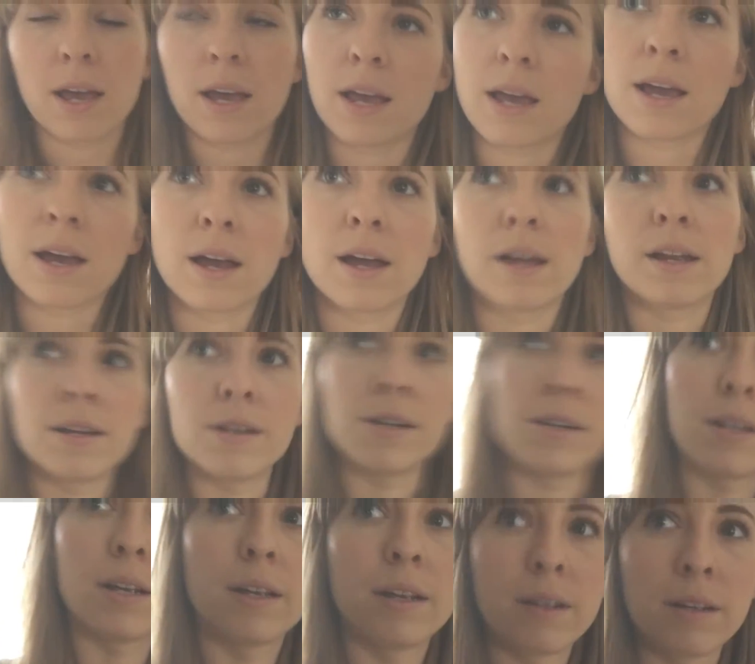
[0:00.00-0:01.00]

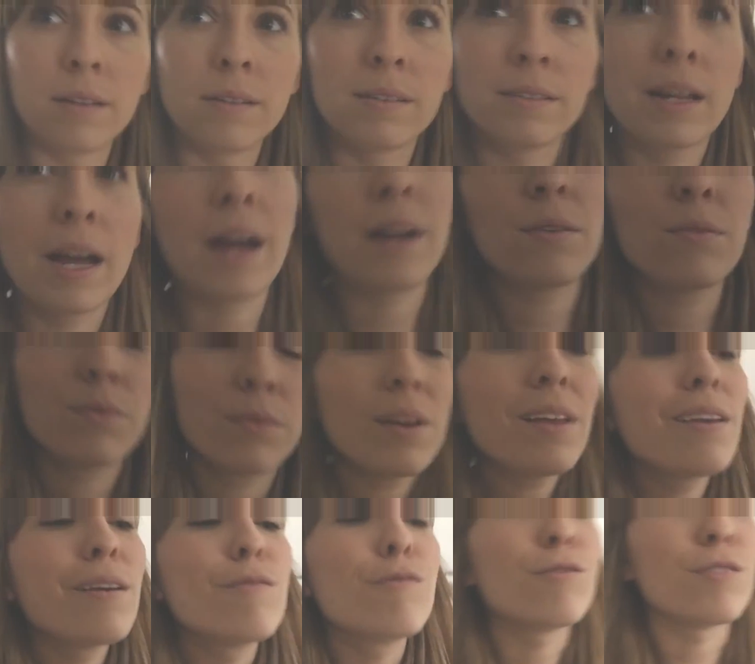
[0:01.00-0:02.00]
and I don't
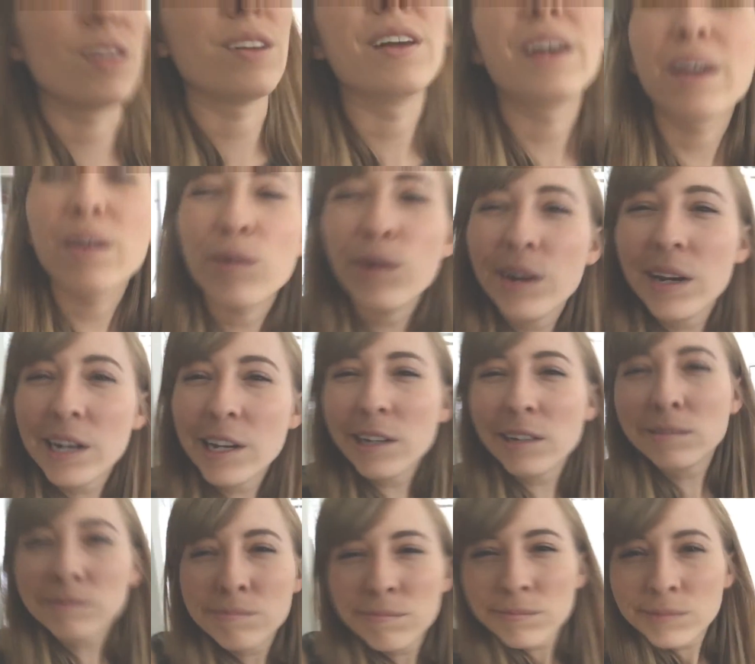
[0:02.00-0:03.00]
really feel like
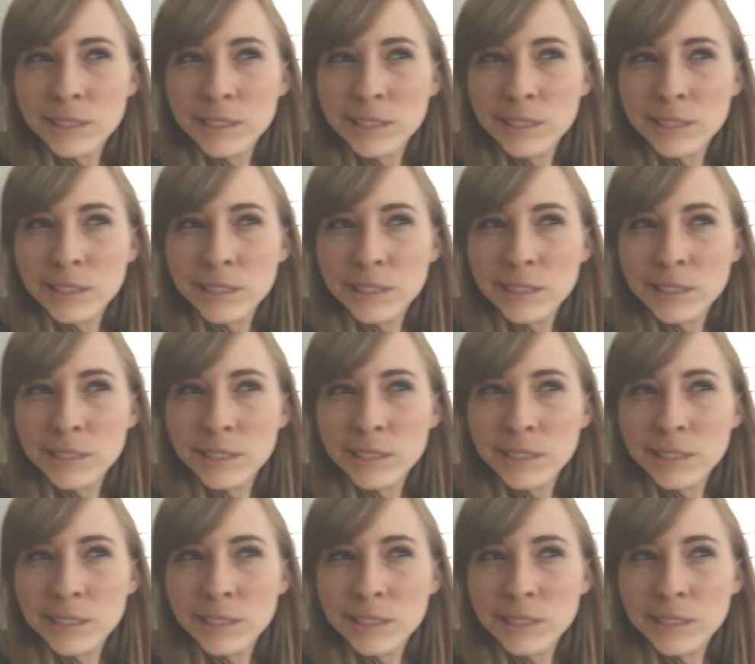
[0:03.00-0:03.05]
reading.